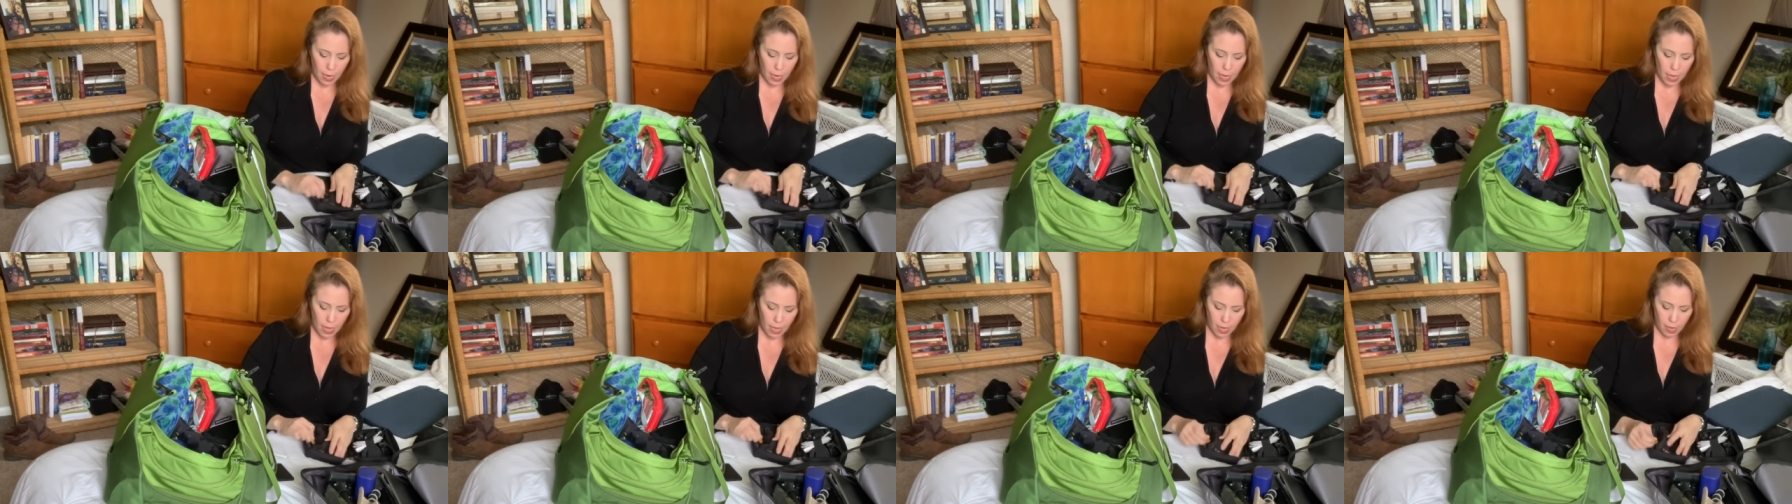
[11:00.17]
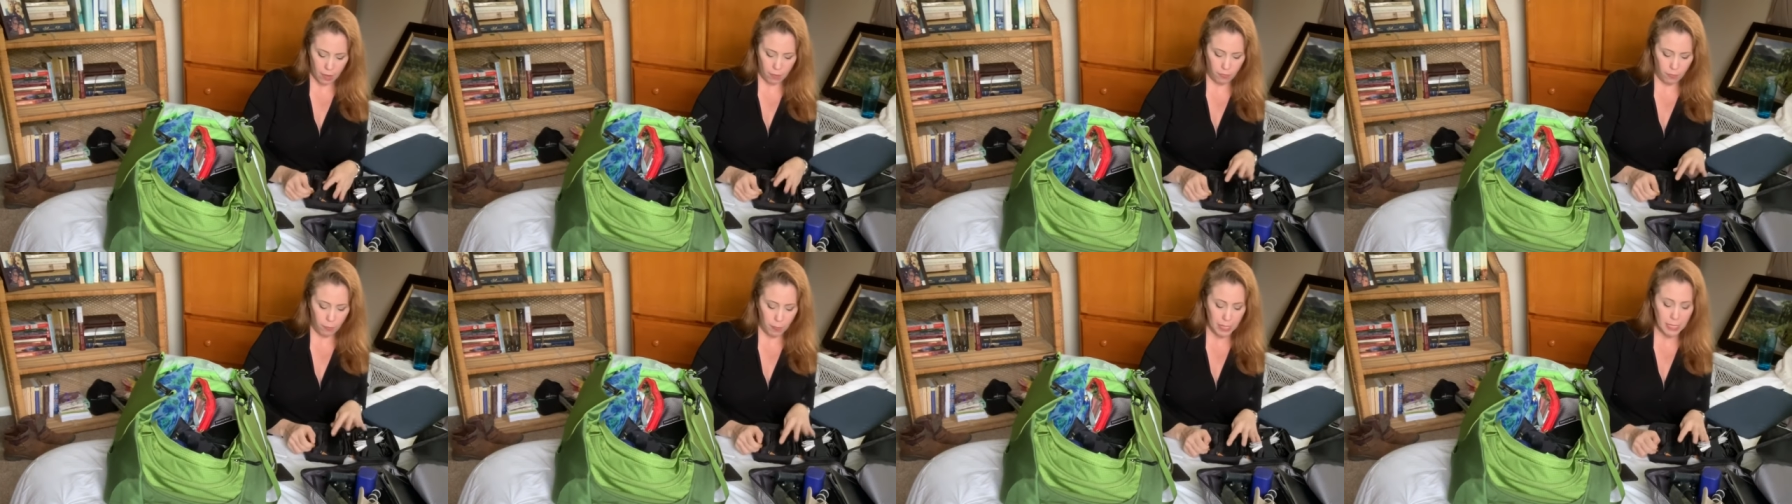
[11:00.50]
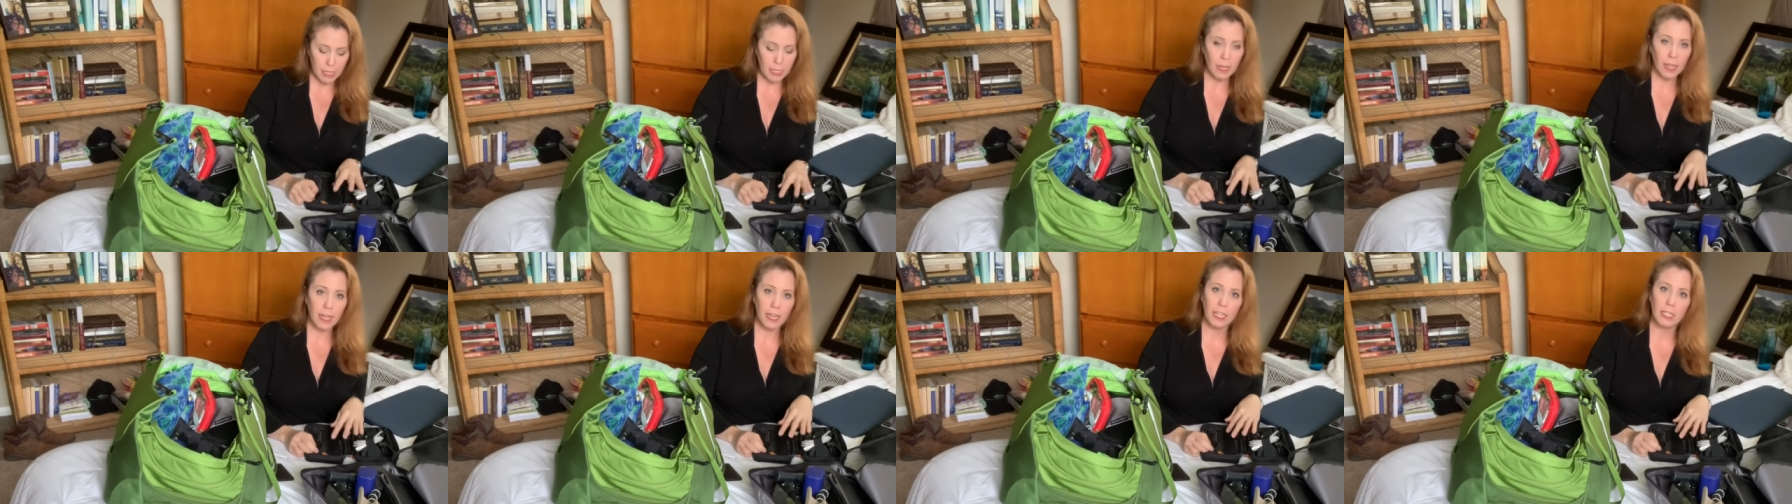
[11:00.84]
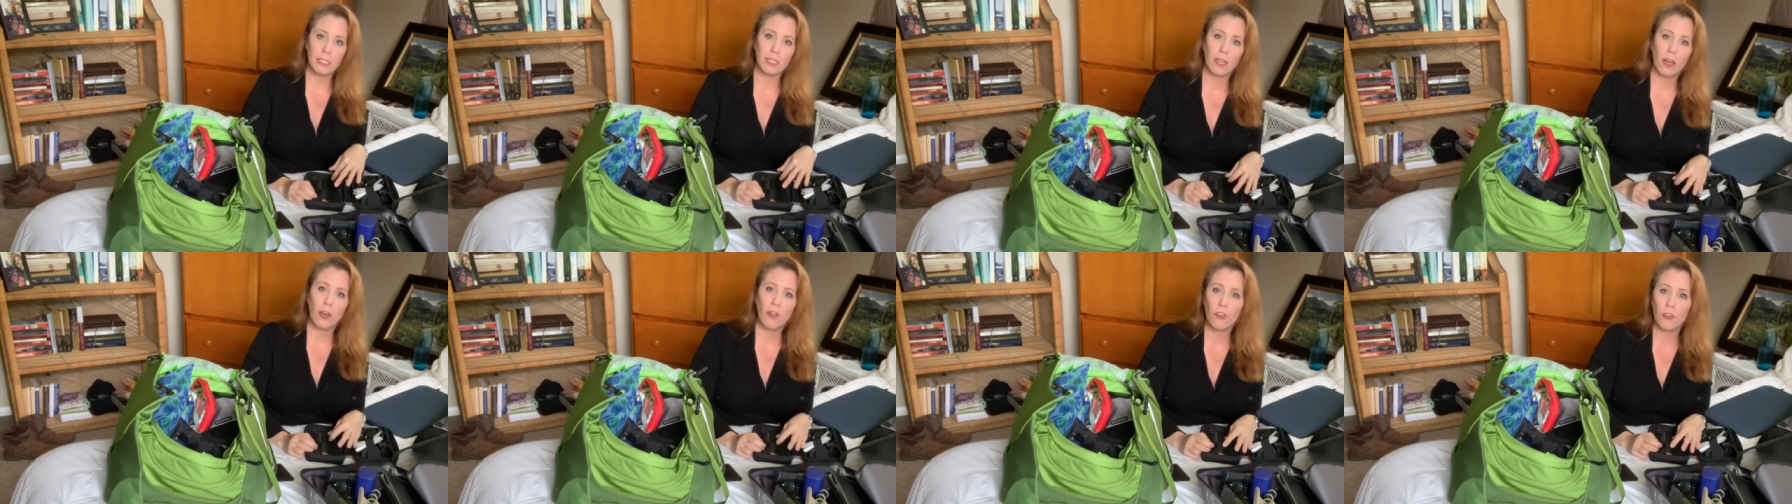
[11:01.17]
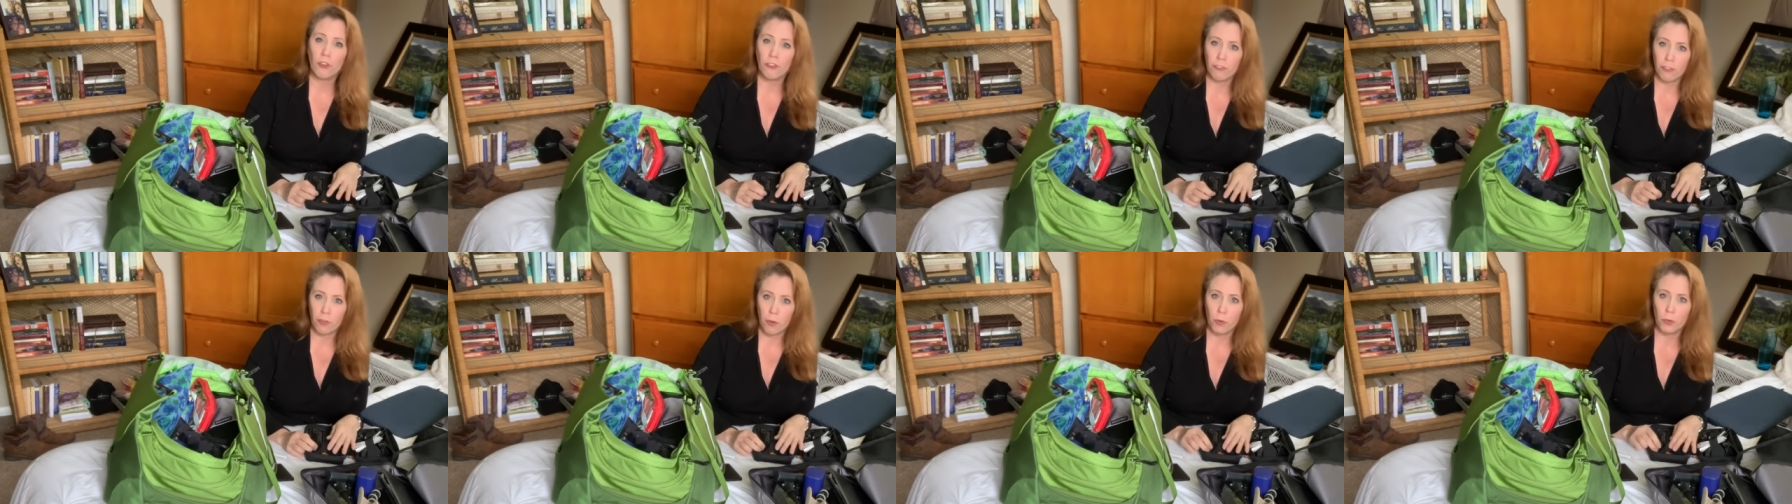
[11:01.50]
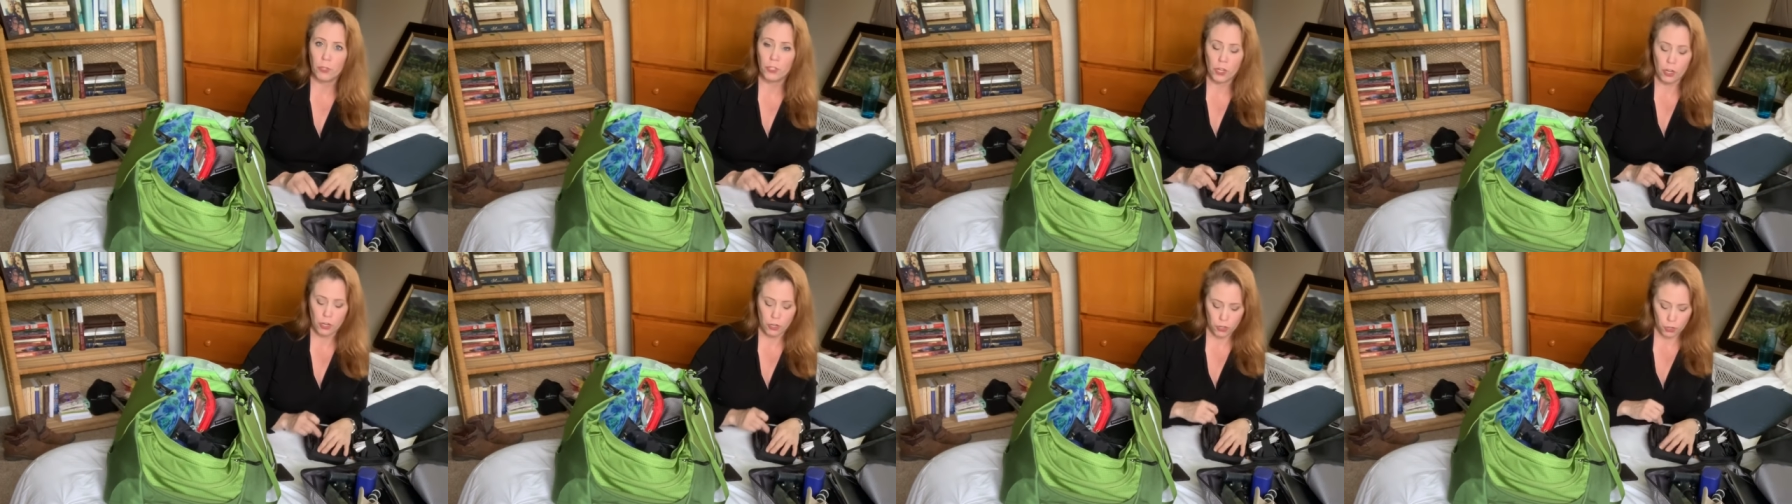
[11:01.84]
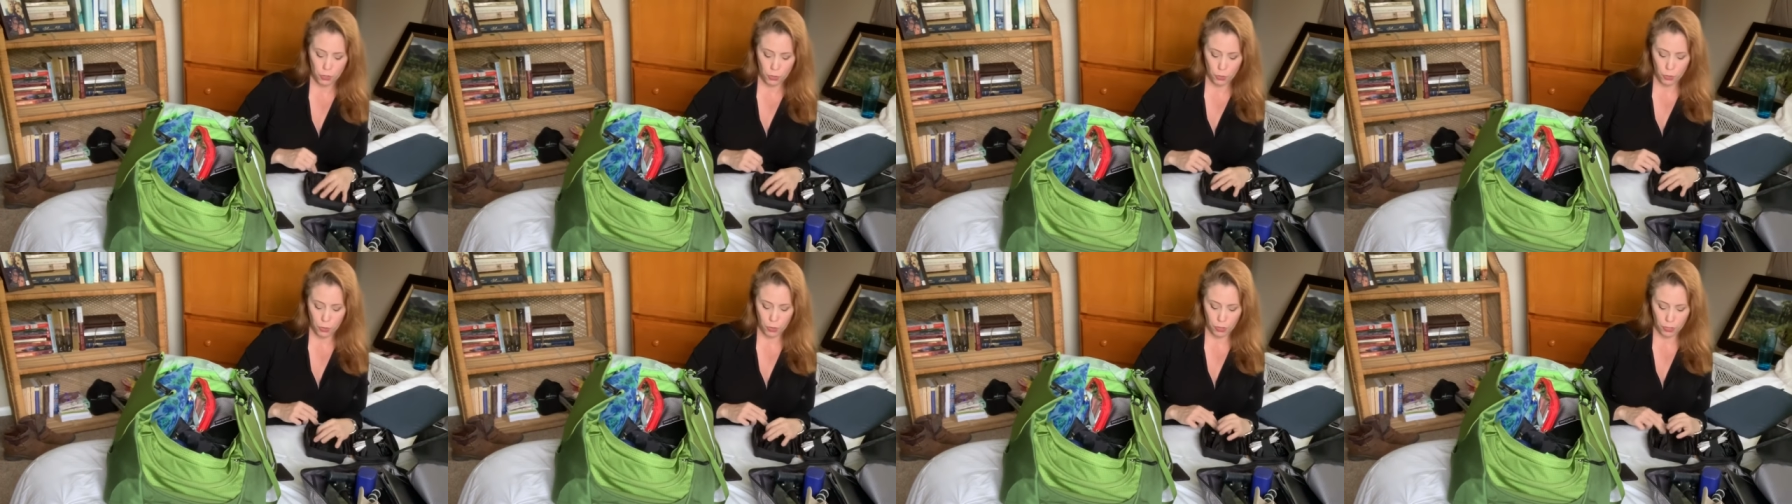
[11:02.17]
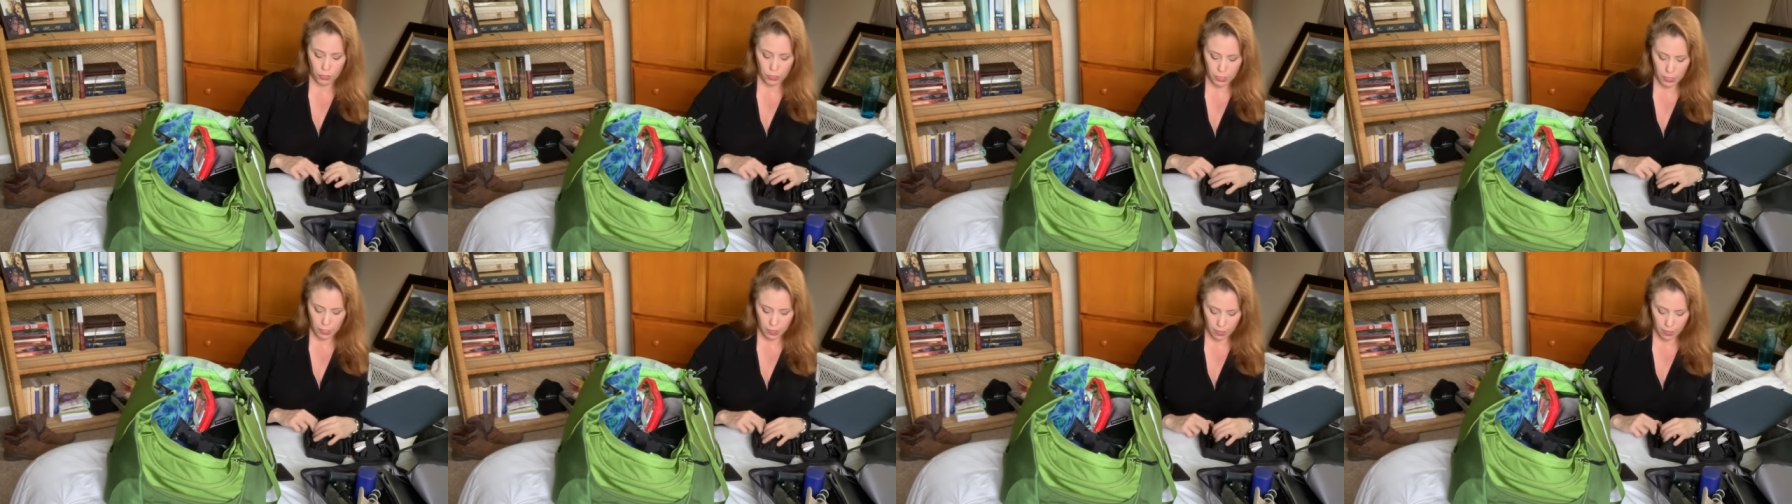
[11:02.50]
I have miscellaneous other phone charger cords